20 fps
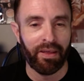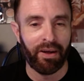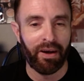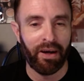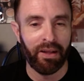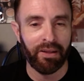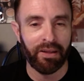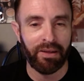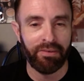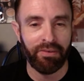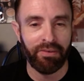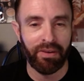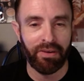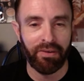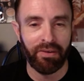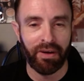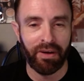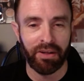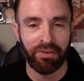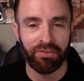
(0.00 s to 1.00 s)
I love it.
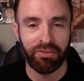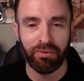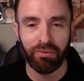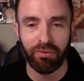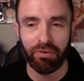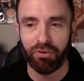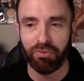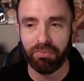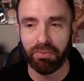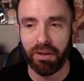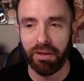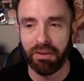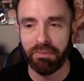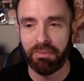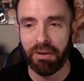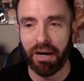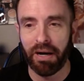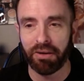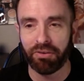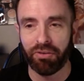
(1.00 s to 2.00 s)
Honestly, would display the
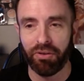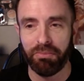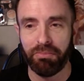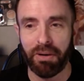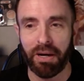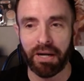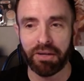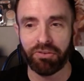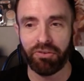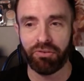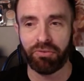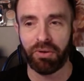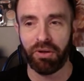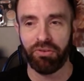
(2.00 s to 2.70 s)
box. So the box is great.